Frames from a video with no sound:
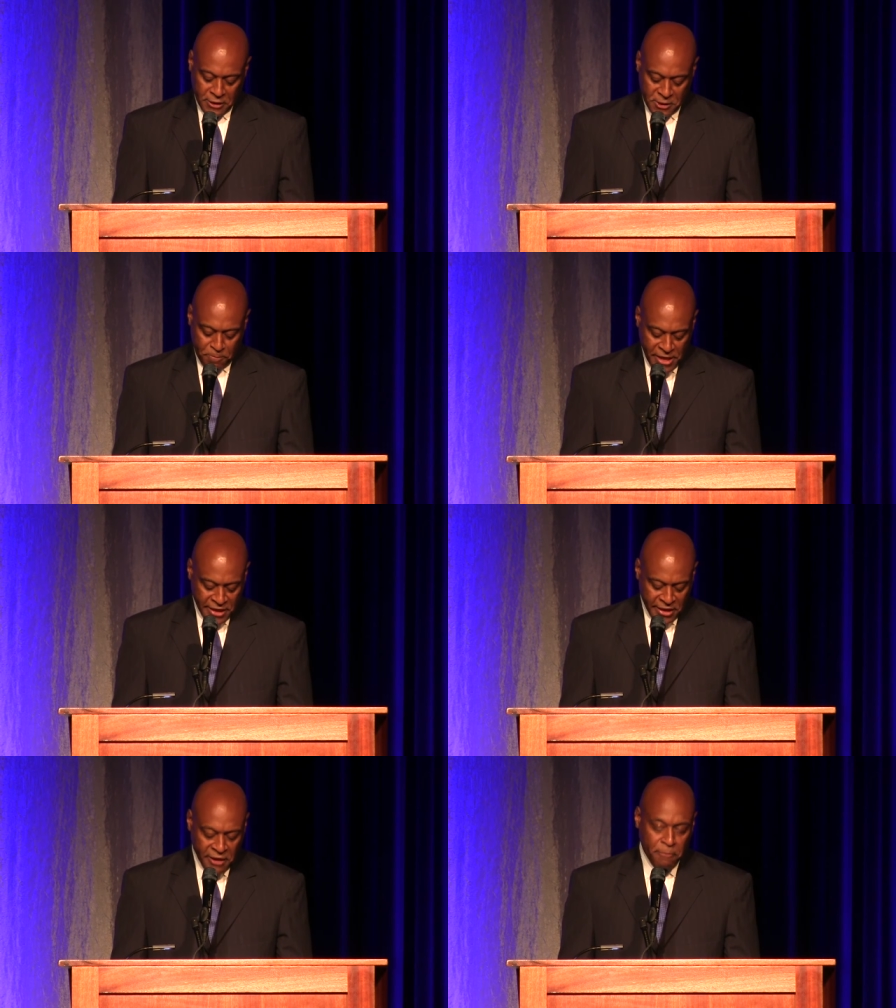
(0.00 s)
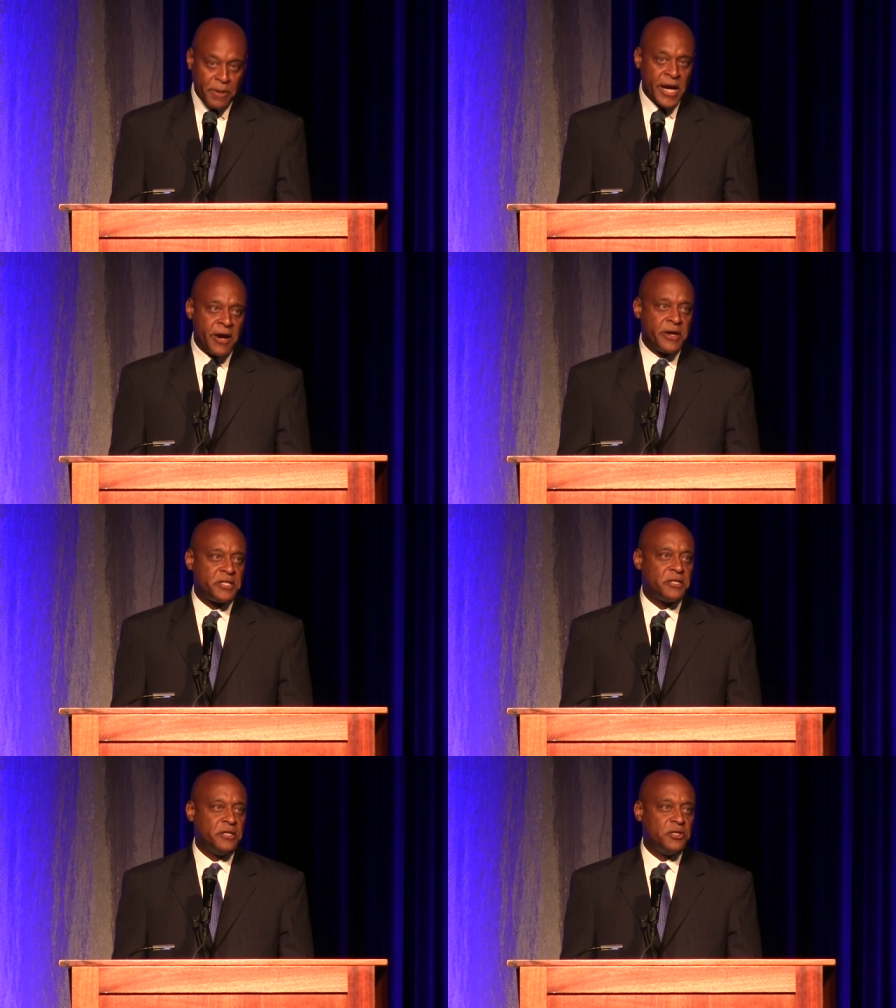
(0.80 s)
Speaking of
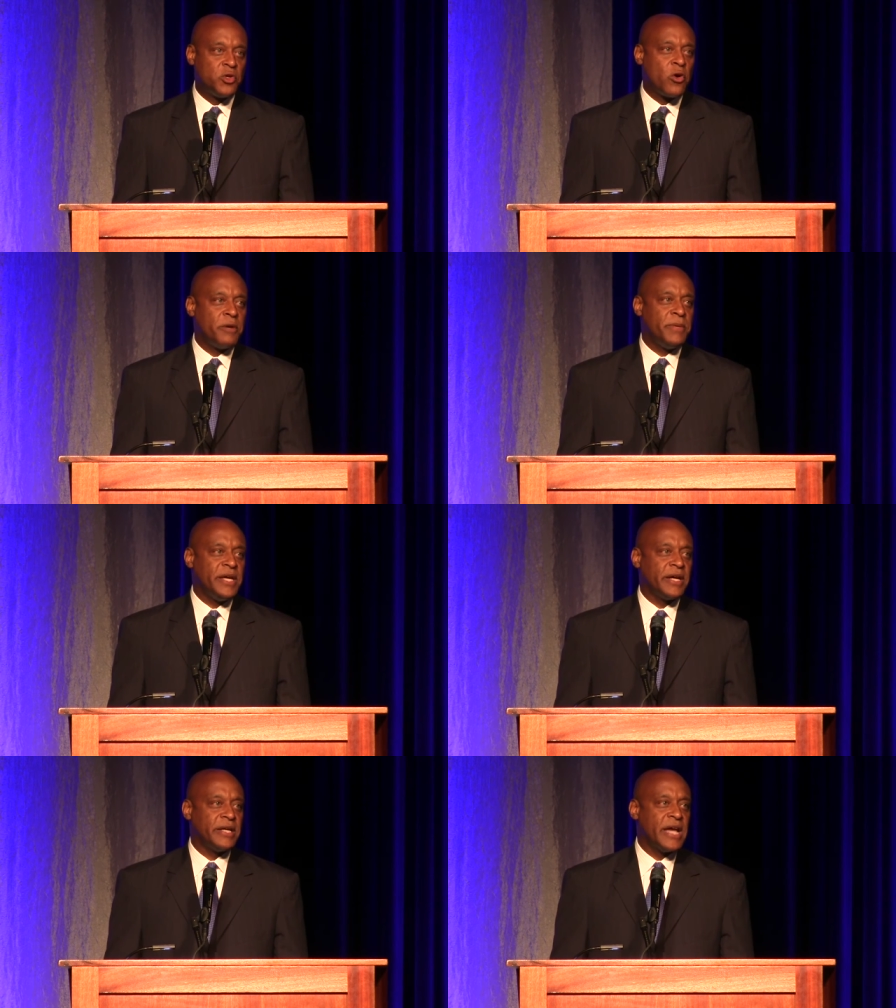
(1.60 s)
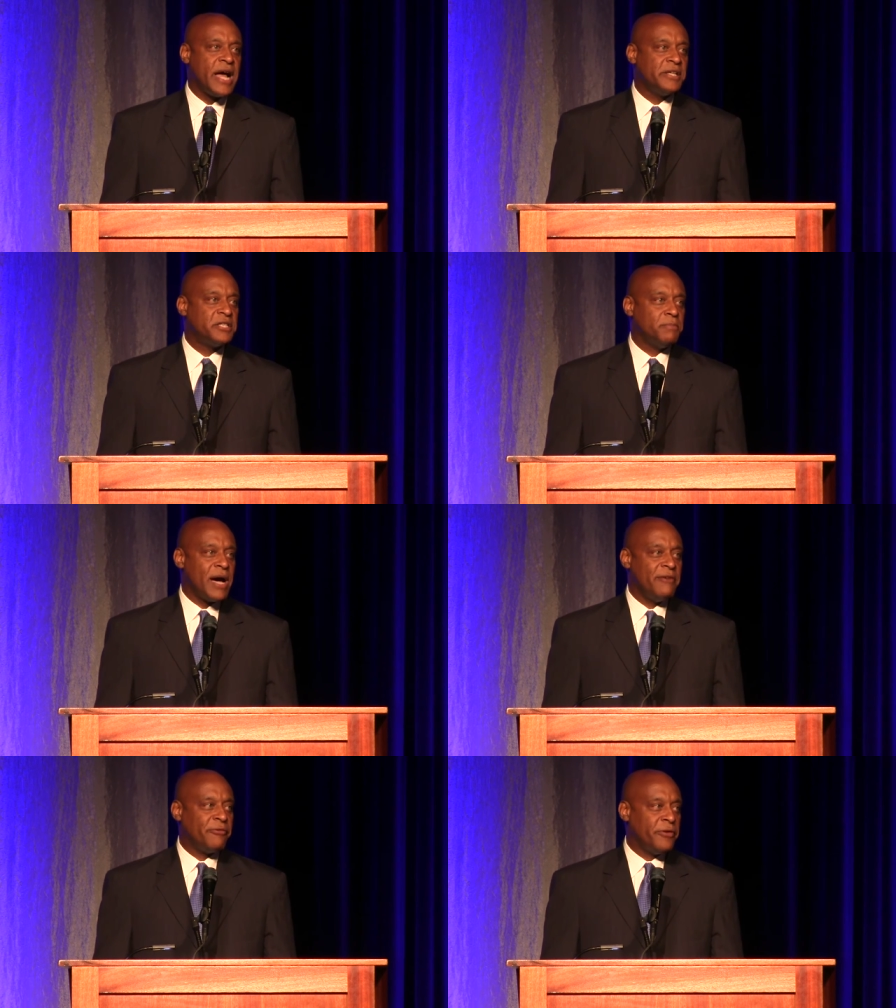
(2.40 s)
parents, join me in acknowledging
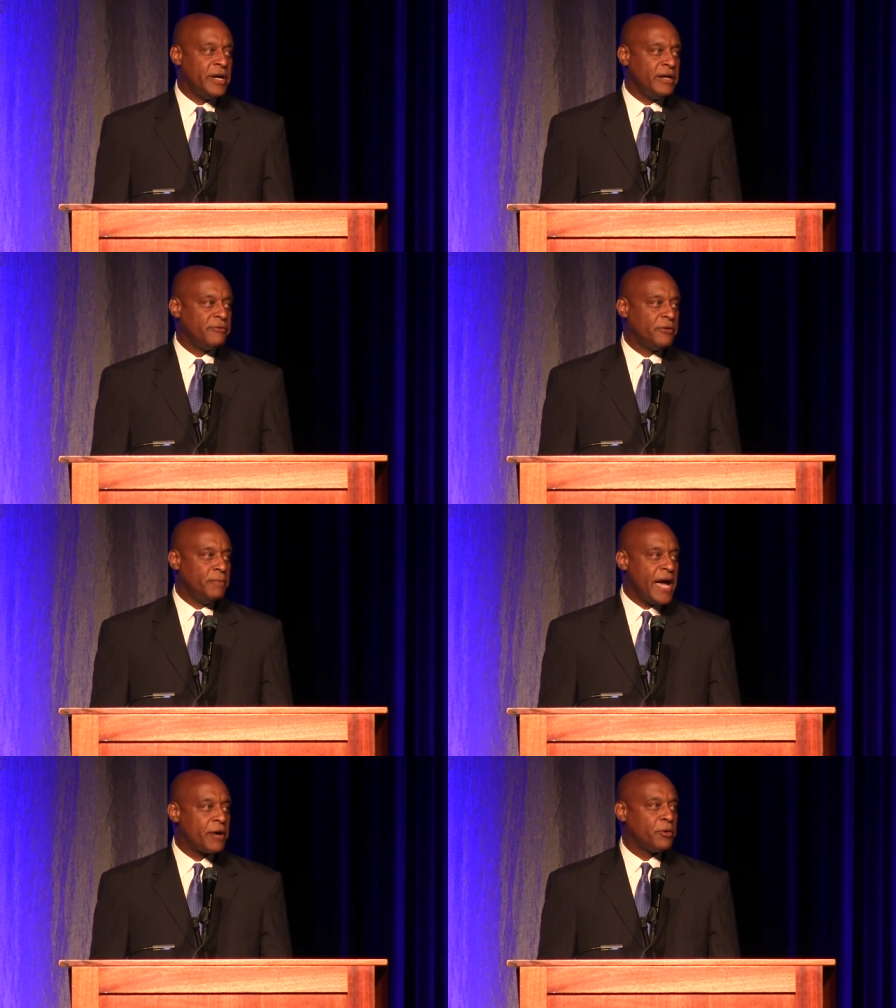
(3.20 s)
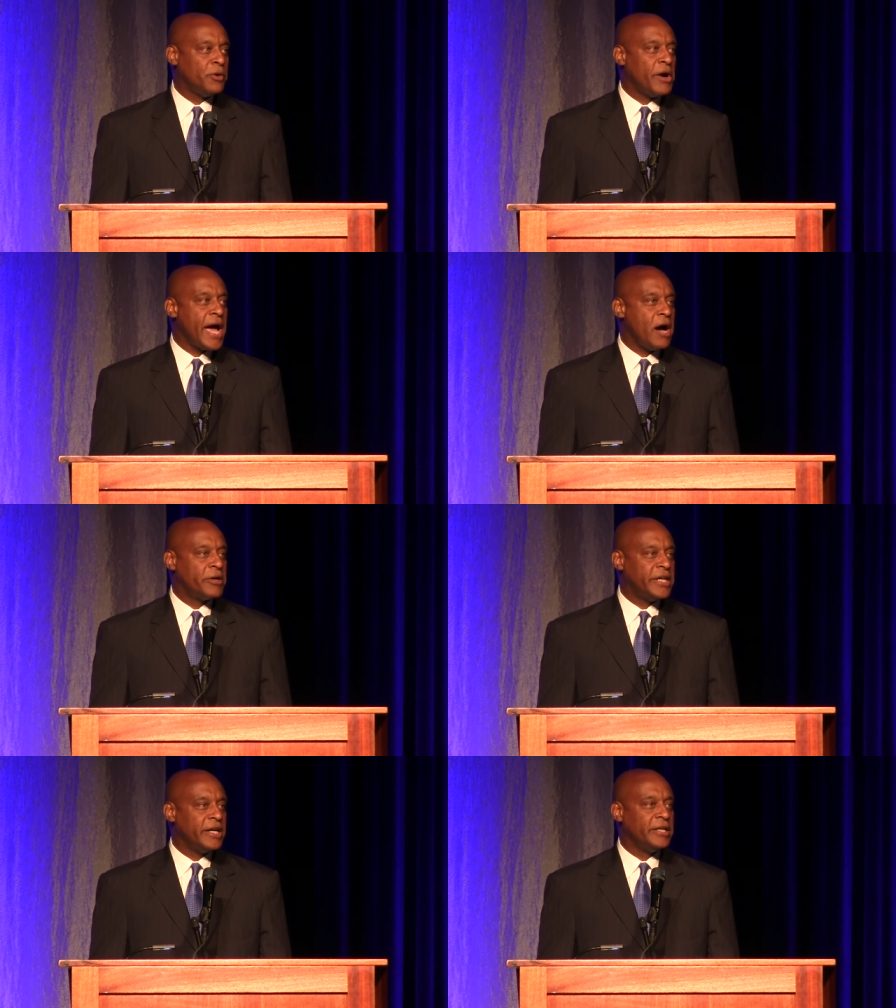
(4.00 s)
my friend from Akron,
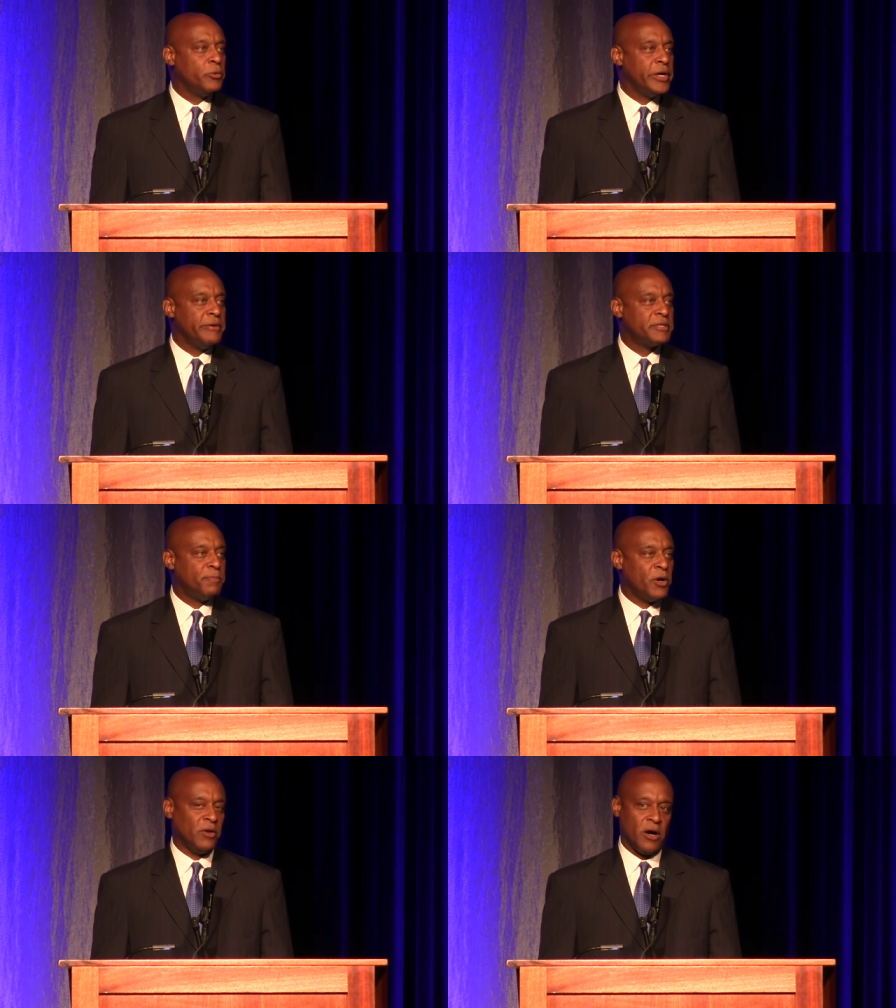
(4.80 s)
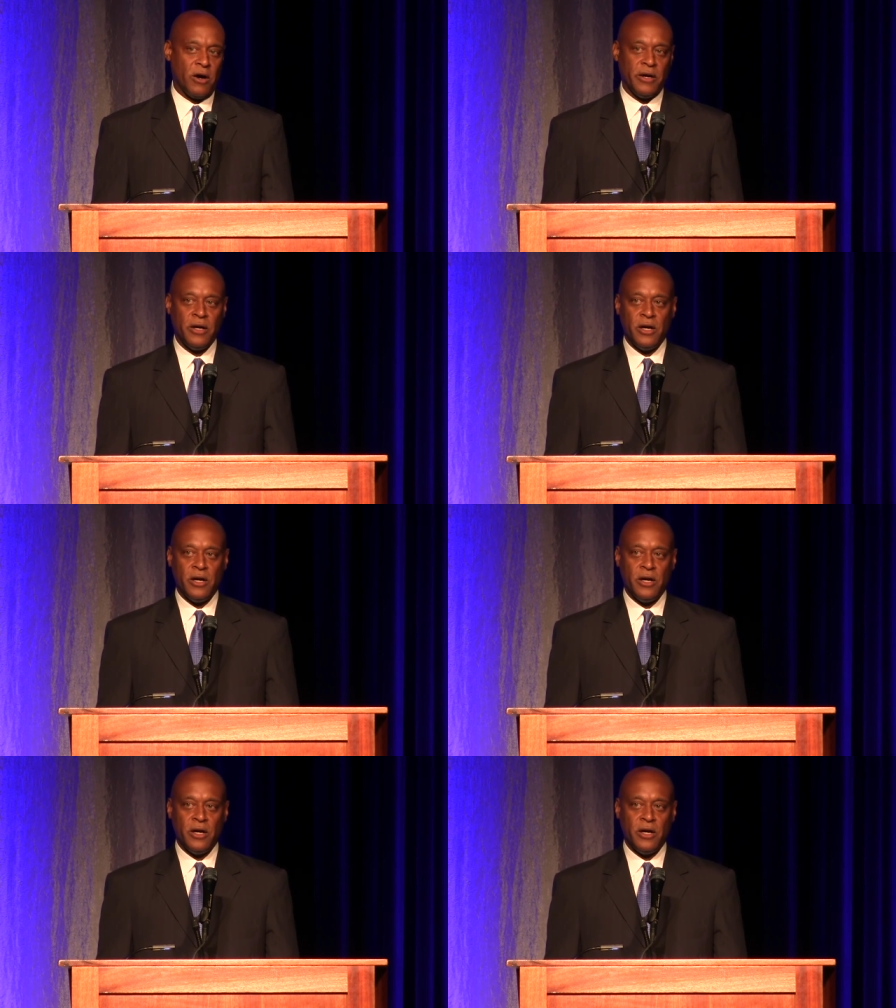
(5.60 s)
Ohio, Kelly Williams-Bolar,